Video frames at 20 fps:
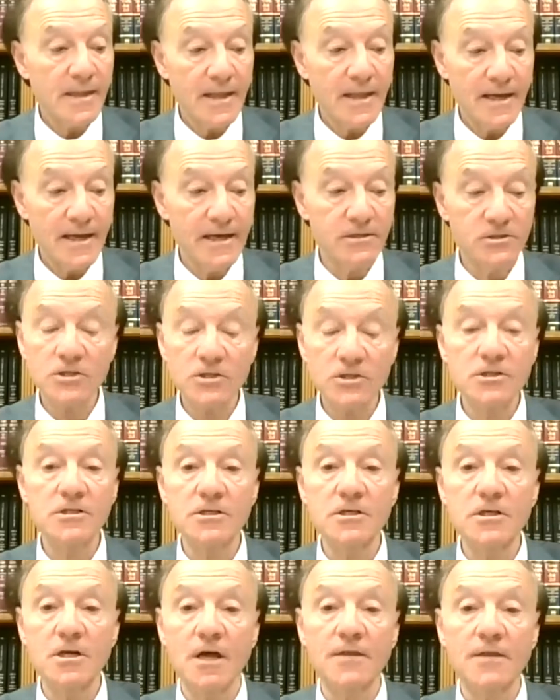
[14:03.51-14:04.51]
And just
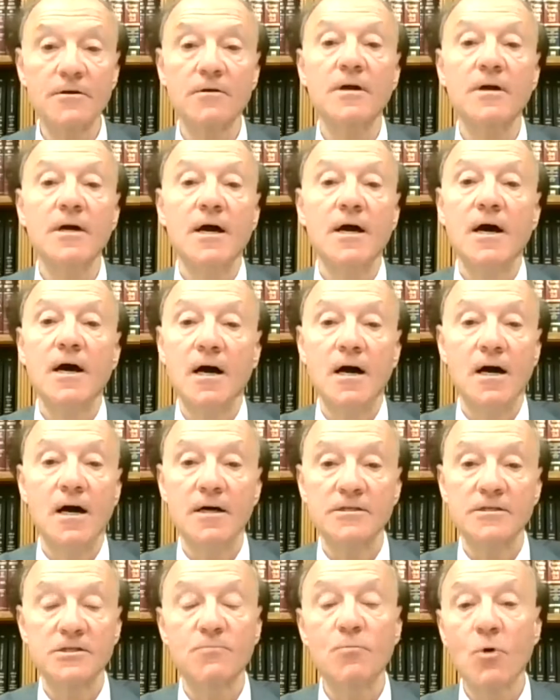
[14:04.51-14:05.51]
as another
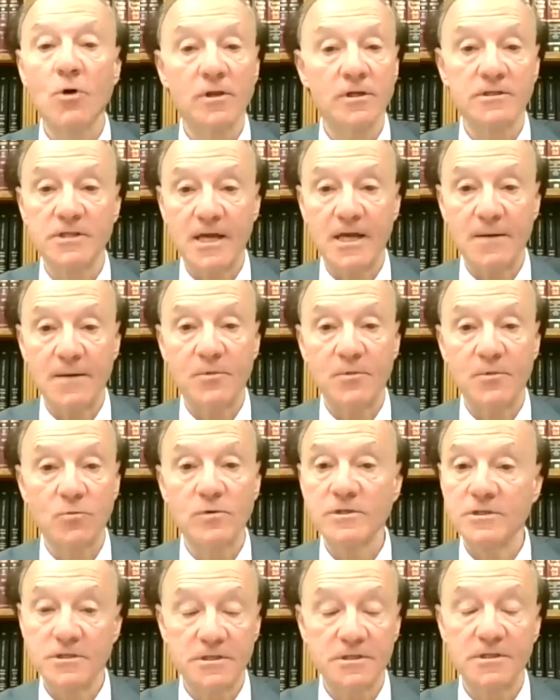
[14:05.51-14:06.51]
small example,
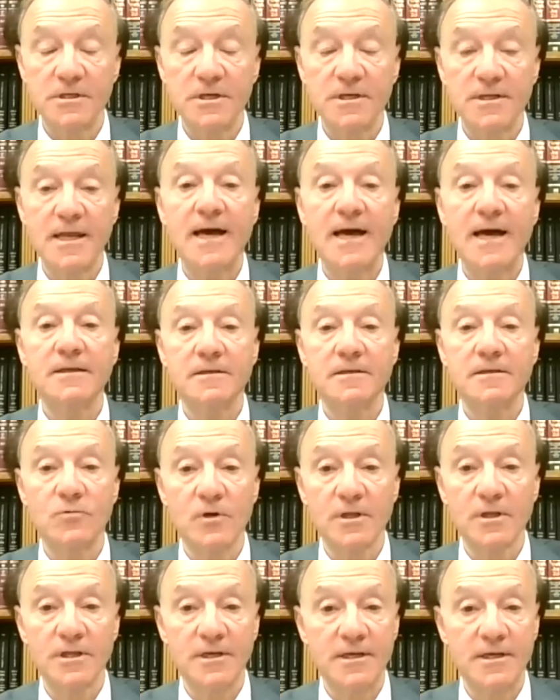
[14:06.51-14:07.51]
which is not
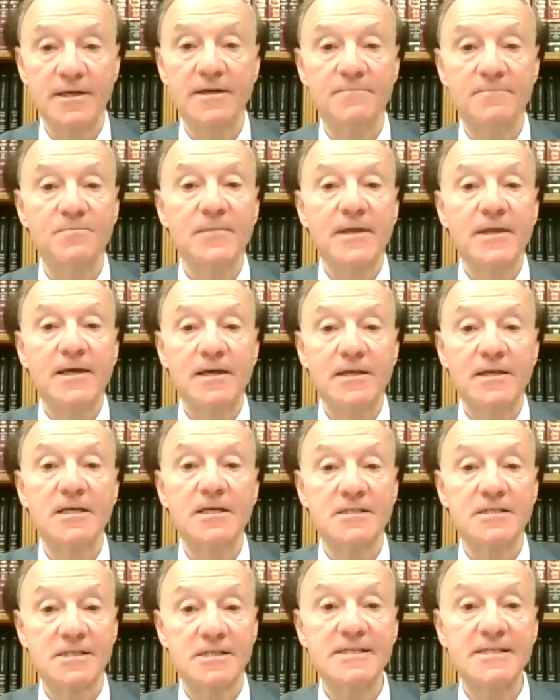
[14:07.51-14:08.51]
really in the
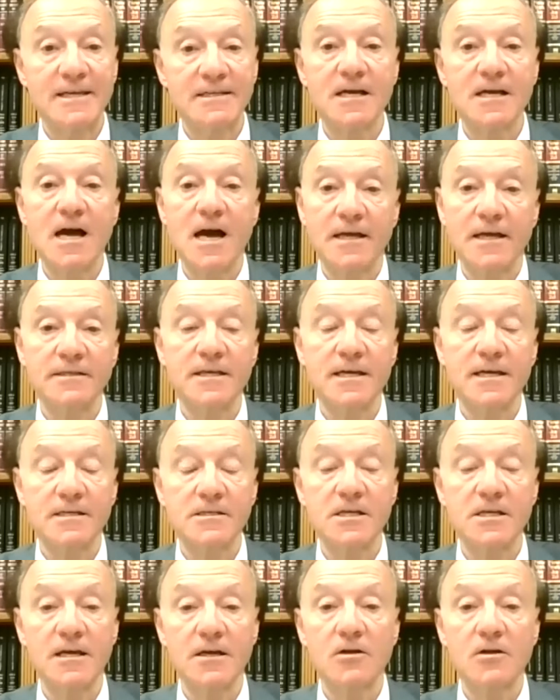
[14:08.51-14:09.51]
estate
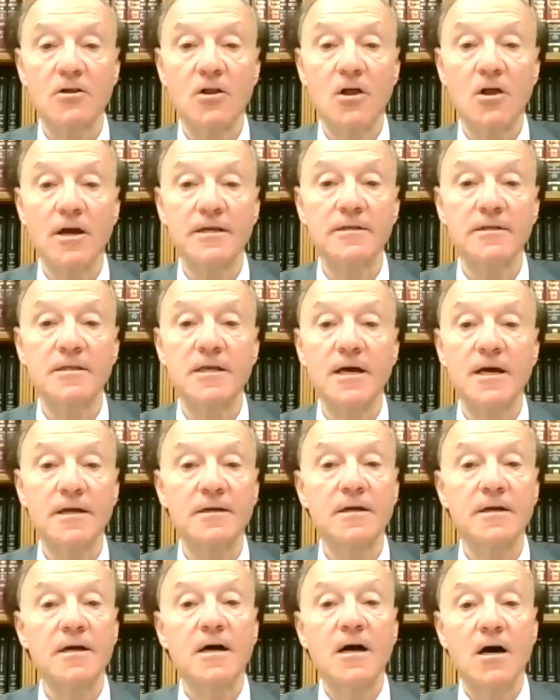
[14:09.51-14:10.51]
context, I had a client that
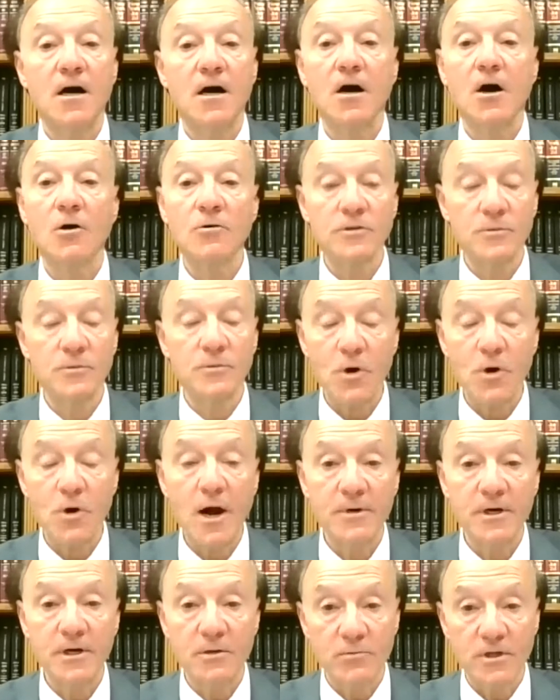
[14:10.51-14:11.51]
owned a
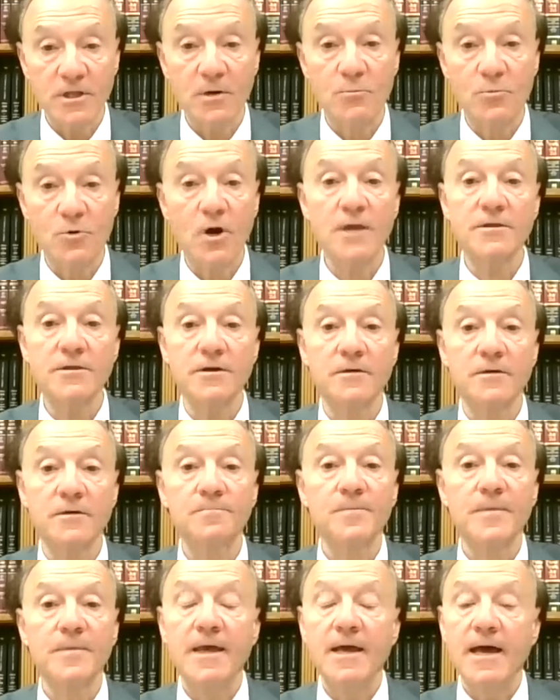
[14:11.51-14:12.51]
property with her brother,
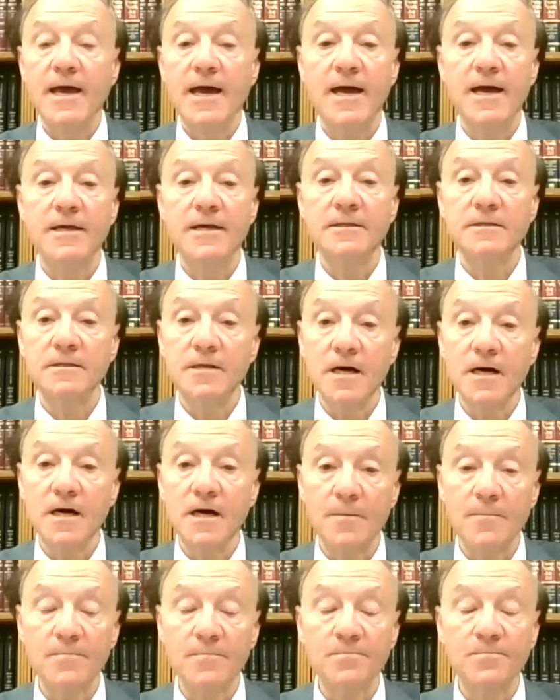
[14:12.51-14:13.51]
and
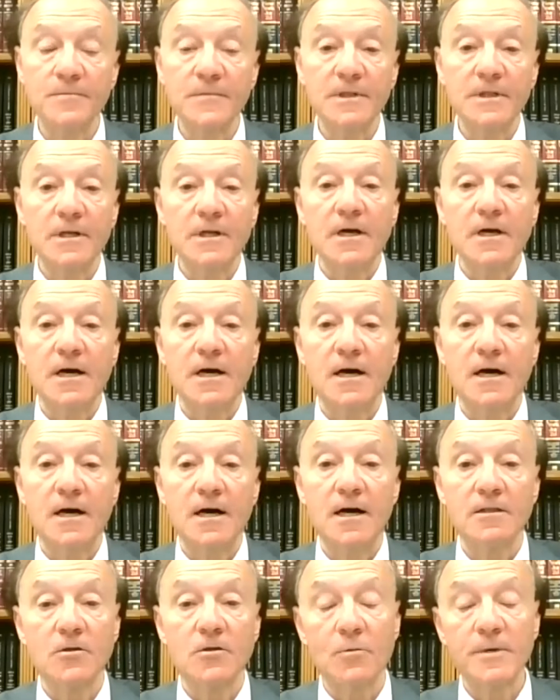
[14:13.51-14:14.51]
lo
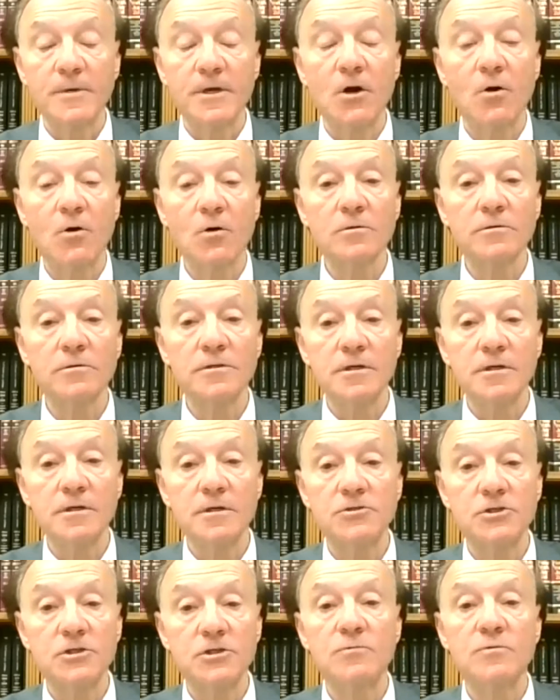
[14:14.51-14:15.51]
and behold,
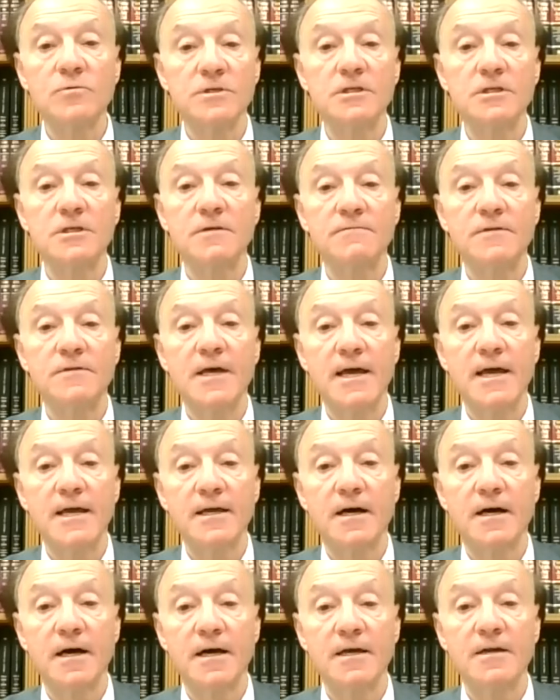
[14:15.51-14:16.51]
she received
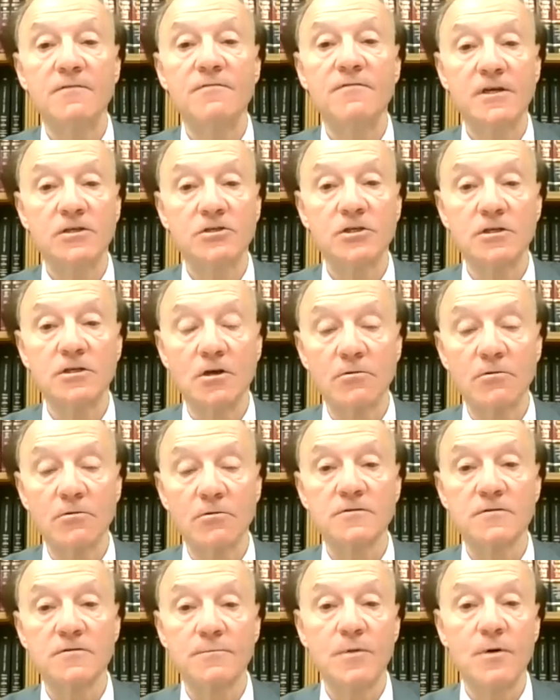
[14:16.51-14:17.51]
an eviction
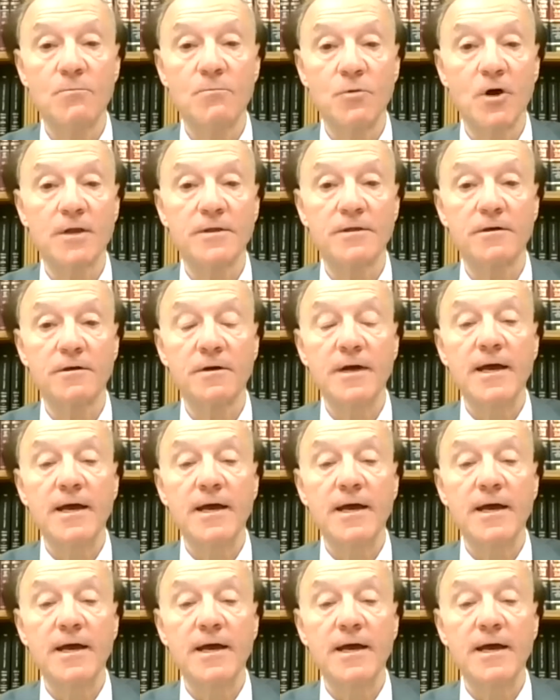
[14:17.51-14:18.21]
notice from her brother.